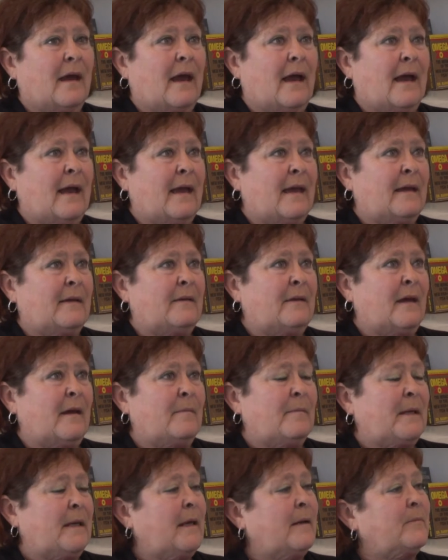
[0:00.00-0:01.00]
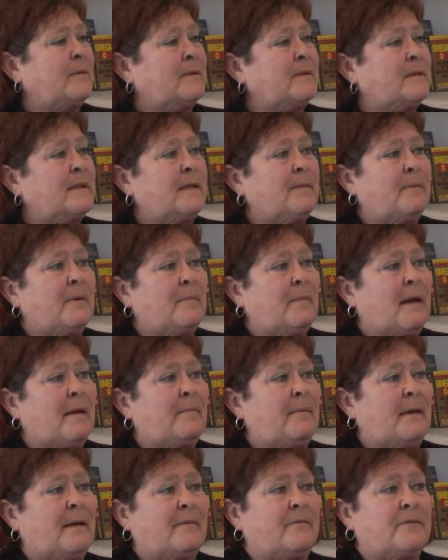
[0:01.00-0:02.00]
I had not been able to sleep in my
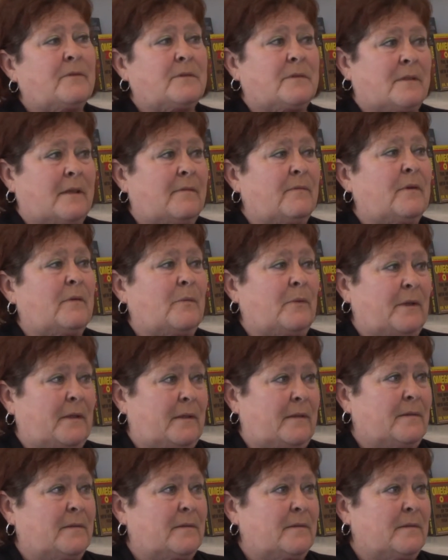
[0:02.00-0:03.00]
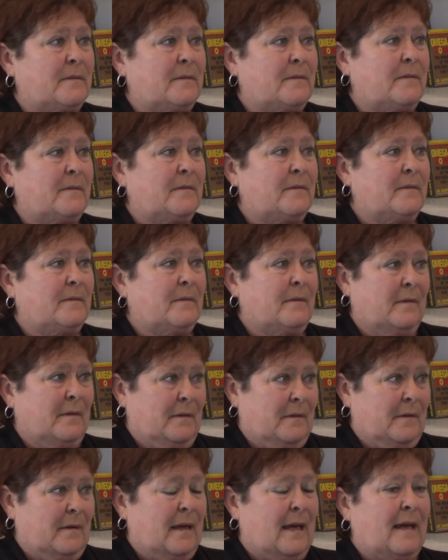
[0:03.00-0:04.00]
bed for seven weeks. Really?